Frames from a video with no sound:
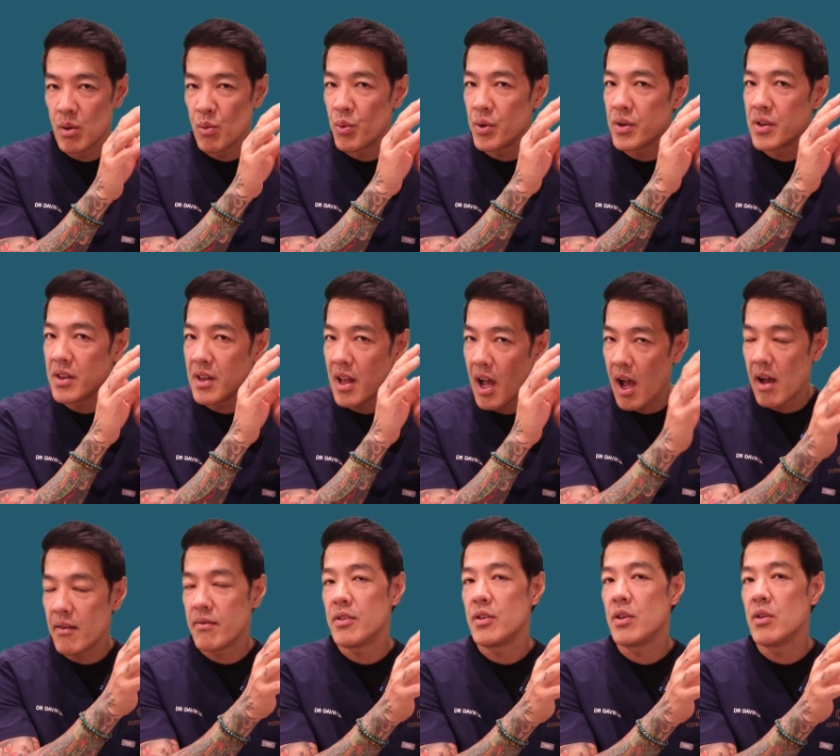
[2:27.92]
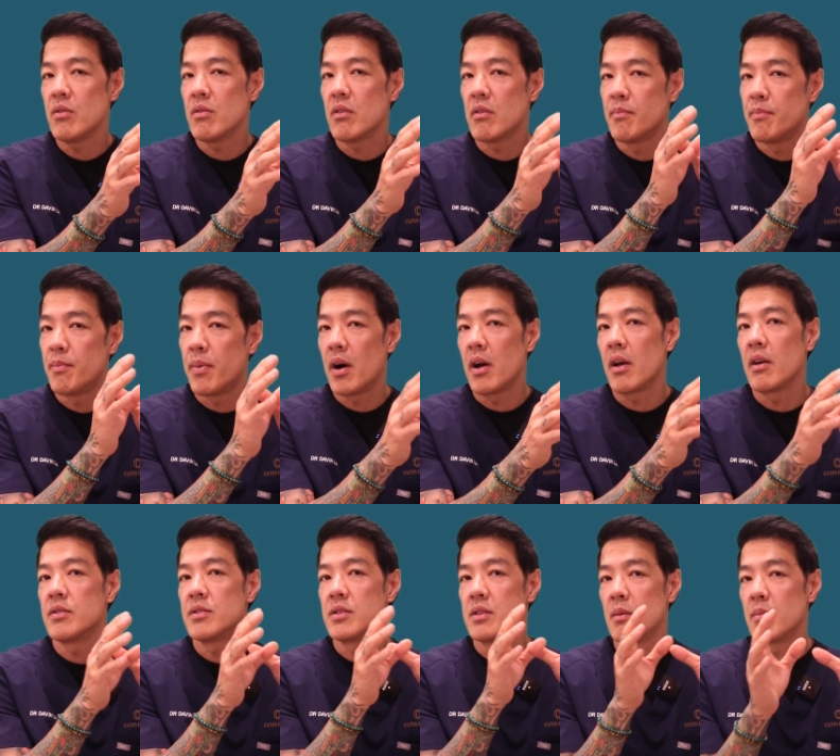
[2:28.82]
with an avenue of
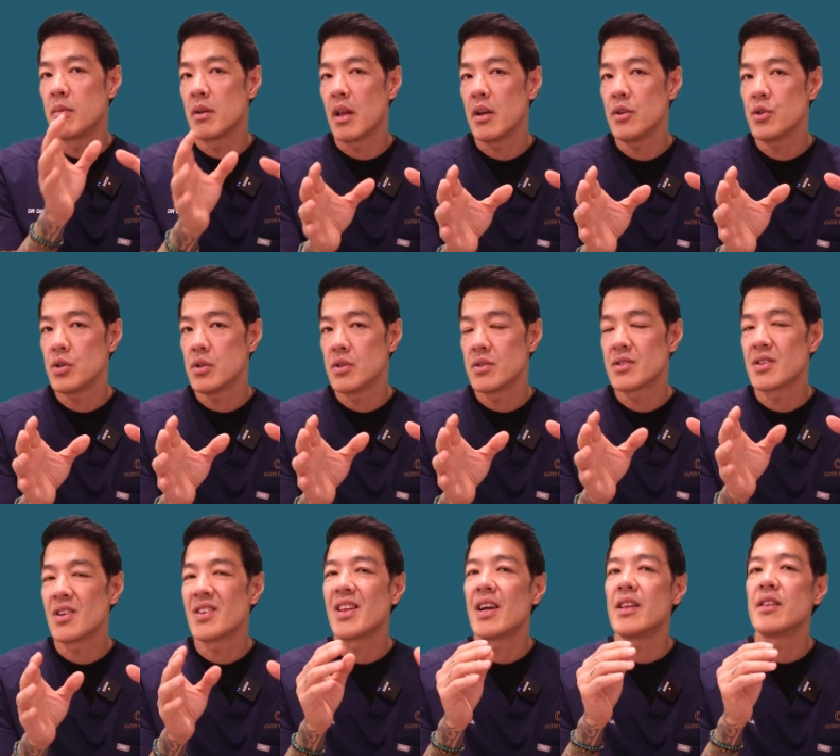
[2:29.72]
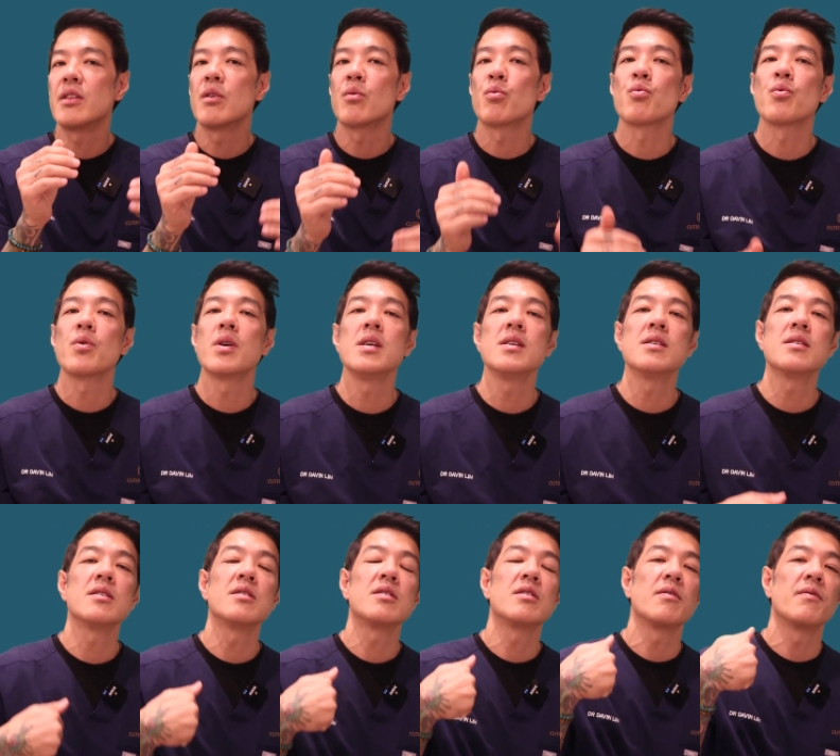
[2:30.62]
biostimulation so that the
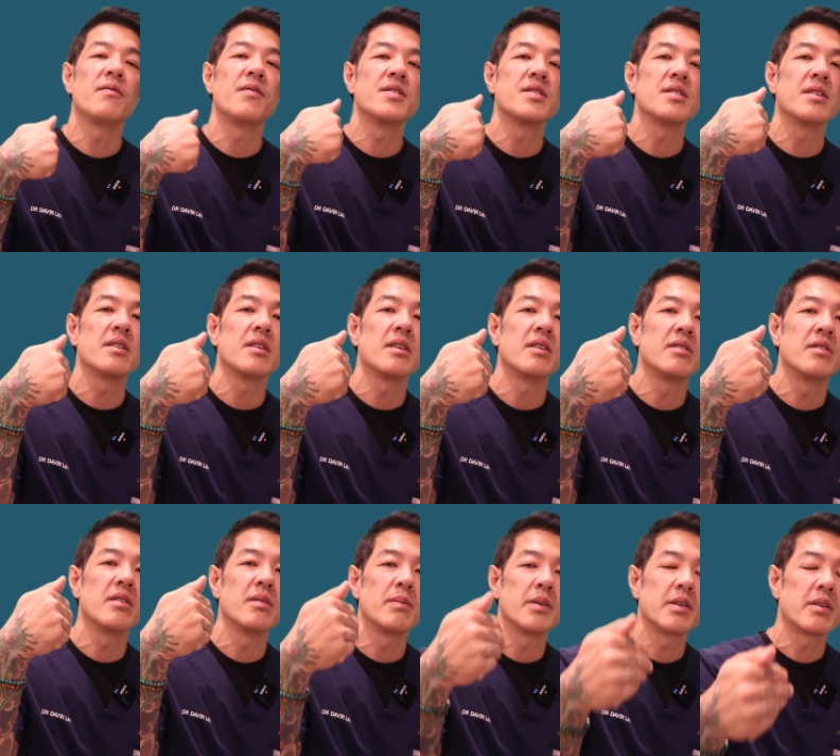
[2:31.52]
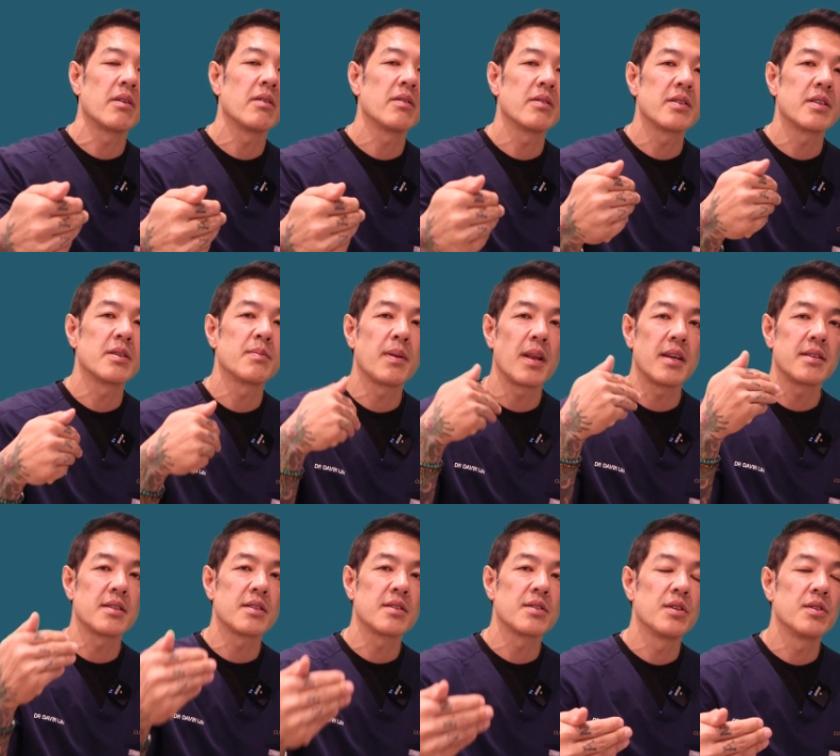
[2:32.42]
reason to visit a dermatologist,
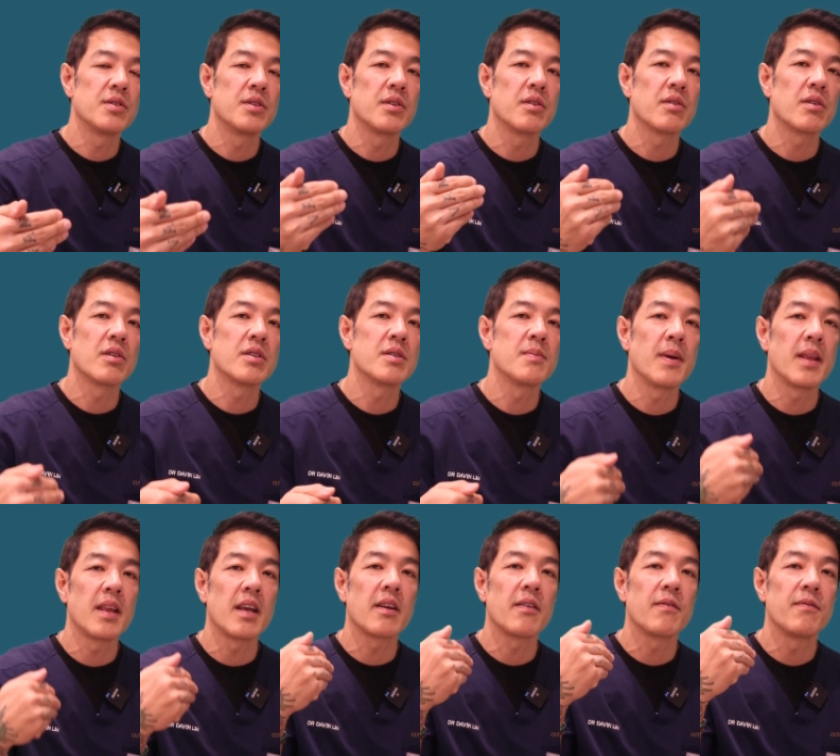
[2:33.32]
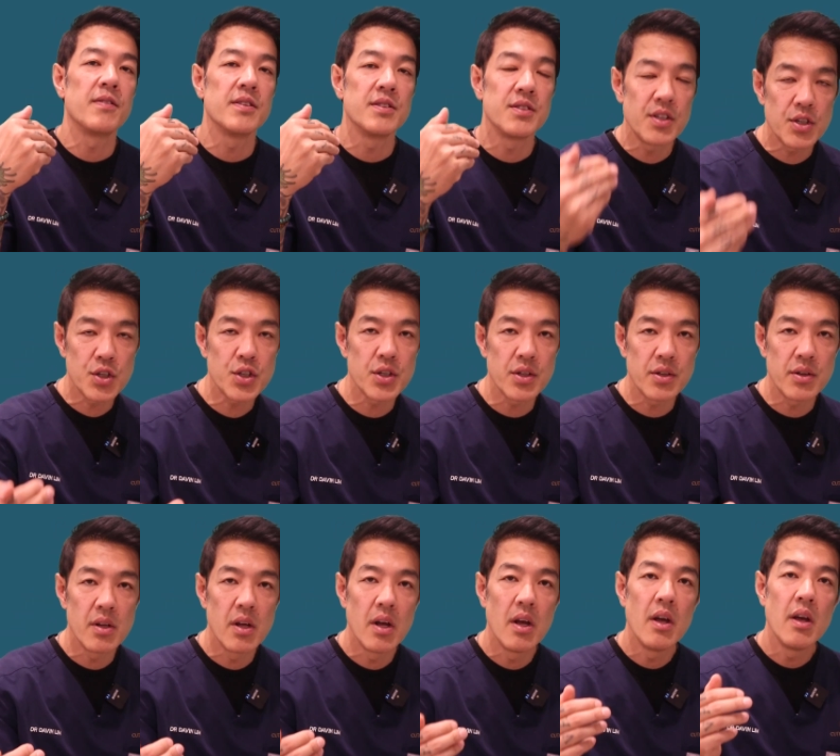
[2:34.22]
plastic surgeon, or cosmetic
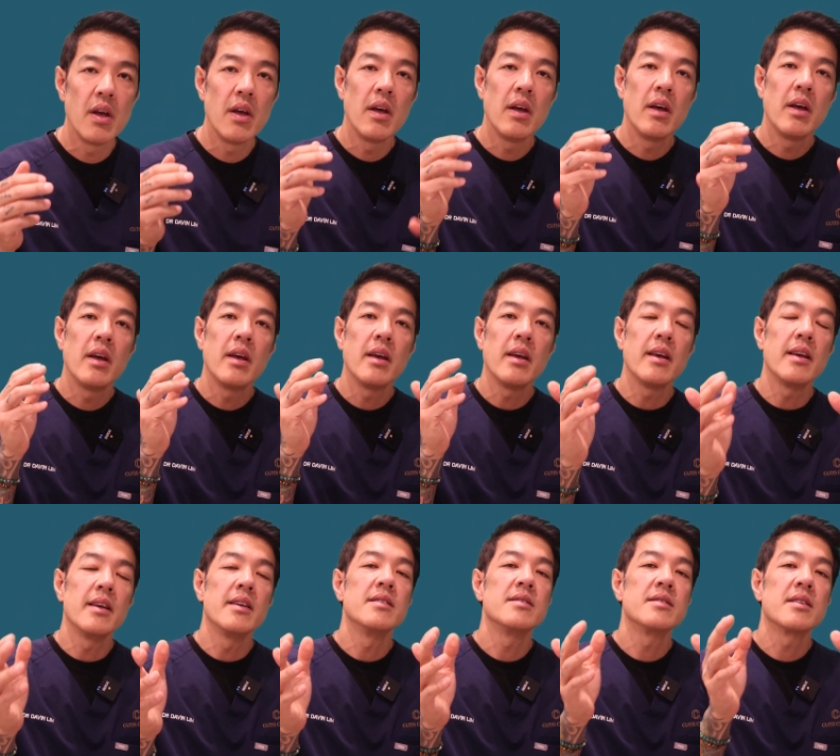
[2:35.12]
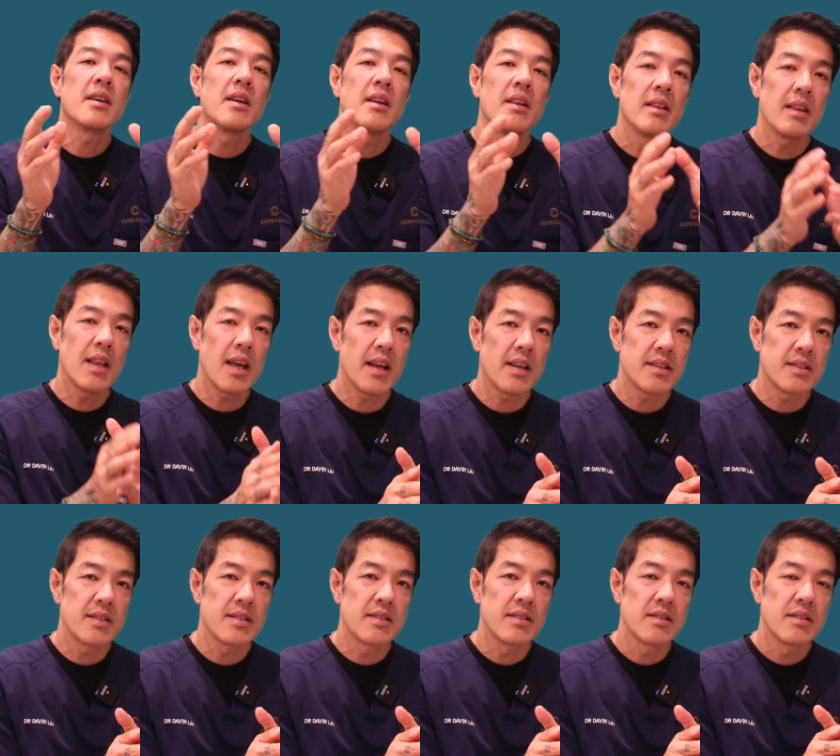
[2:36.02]
physician is
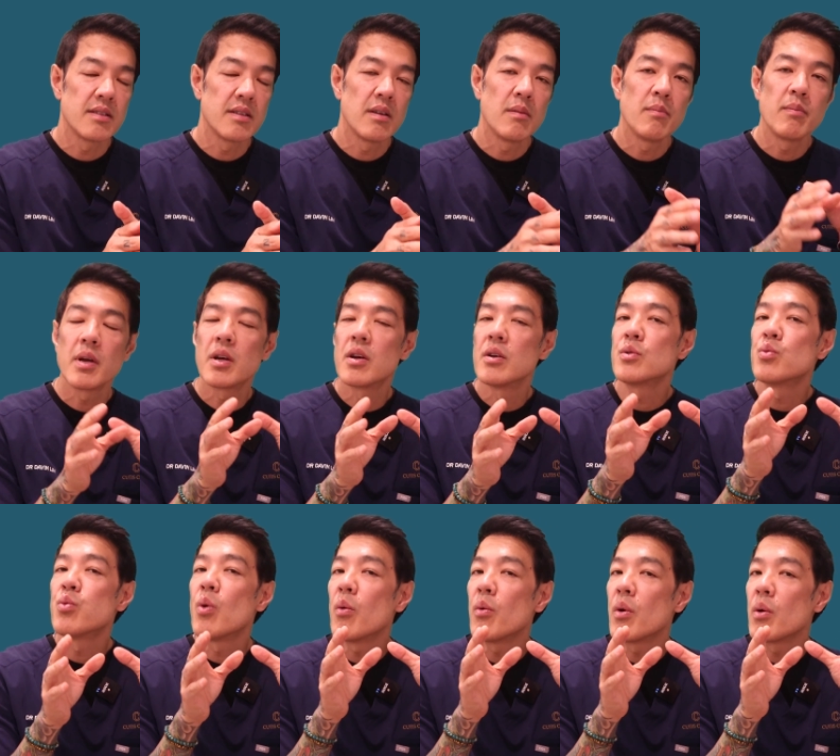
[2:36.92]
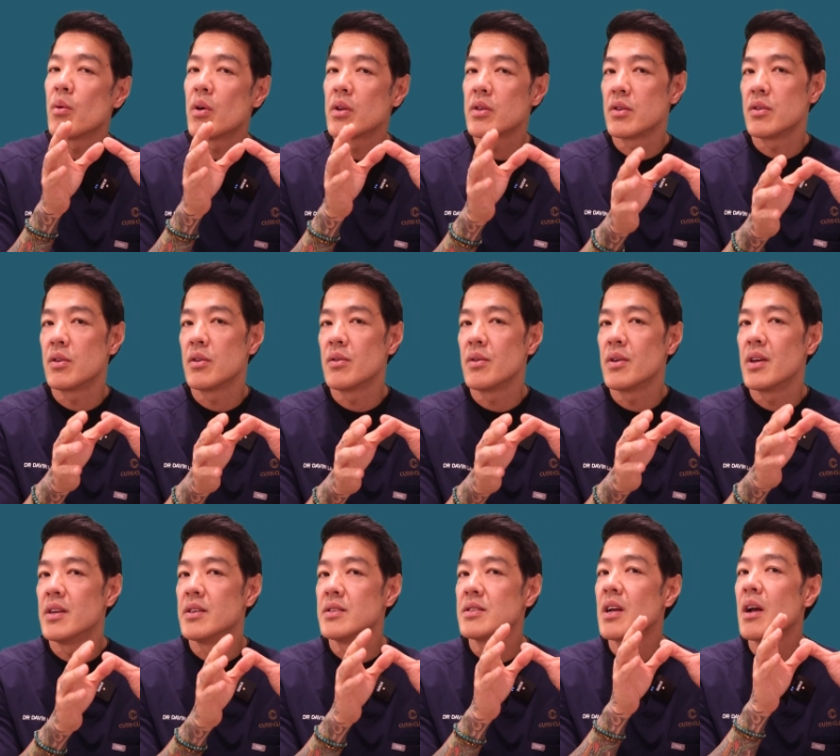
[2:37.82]
less because what we want to
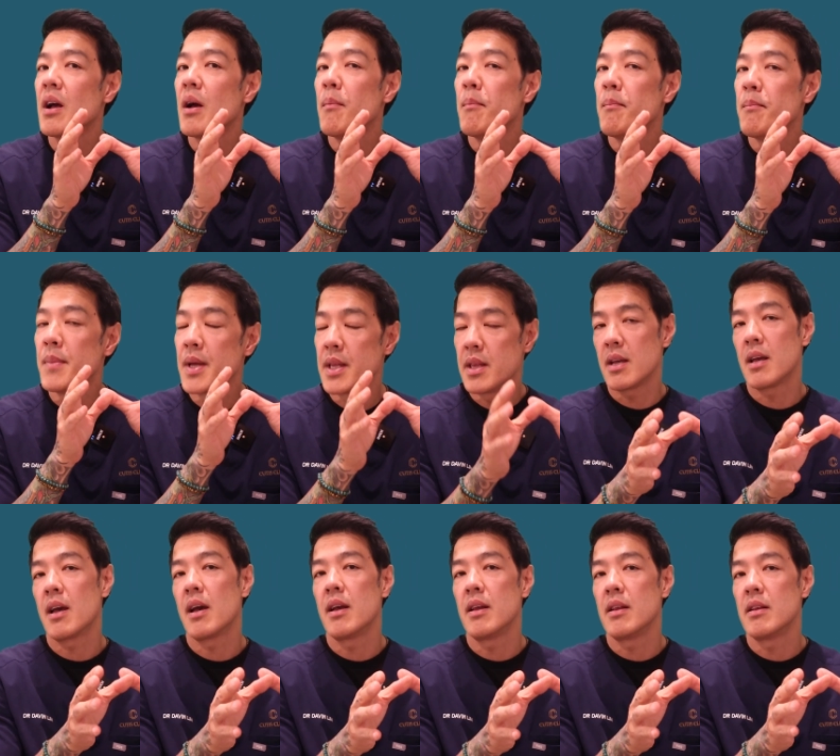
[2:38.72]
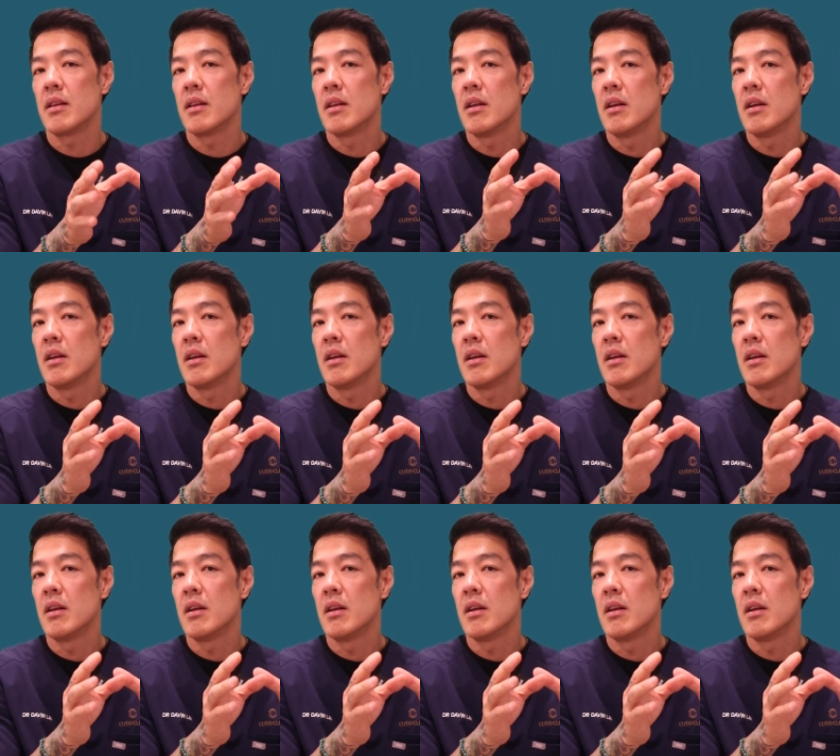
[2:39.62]
do is mitigate